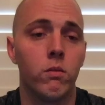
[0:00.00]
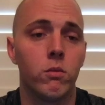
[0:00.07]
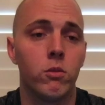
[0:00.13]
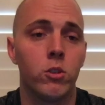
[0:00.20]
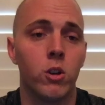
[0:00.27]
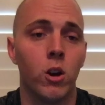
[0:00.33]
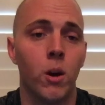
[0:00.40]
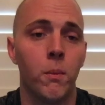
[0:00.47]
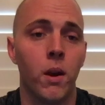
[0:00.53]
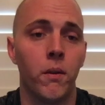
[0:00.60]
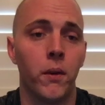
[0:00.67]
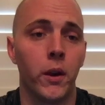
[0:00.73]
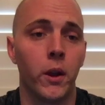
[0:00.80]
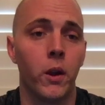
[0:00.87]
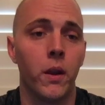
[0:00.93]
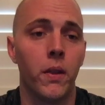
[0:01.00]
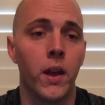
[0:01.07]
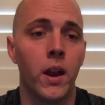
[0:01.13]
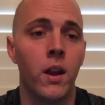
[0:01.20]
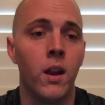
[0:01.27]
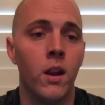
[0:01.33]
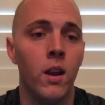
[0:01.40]
so I'm not very good
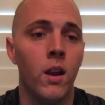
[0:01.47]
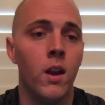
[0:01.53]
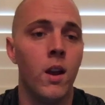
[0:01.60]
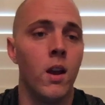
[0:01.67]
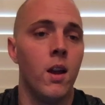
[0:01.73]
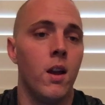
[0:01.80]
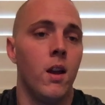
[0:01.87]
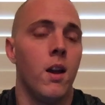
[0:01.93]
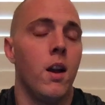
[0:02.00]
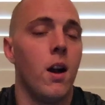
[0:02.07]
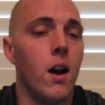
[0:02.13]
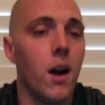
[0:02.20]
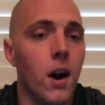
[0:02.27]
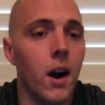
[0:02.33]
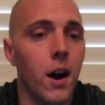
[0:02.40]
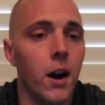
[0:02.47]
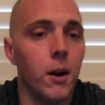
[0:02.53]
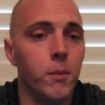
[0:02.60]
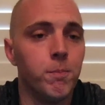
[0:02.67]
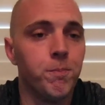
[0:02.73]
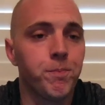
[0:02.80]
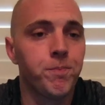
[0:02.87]
at
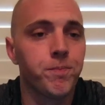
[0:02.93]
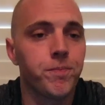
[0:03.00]
that.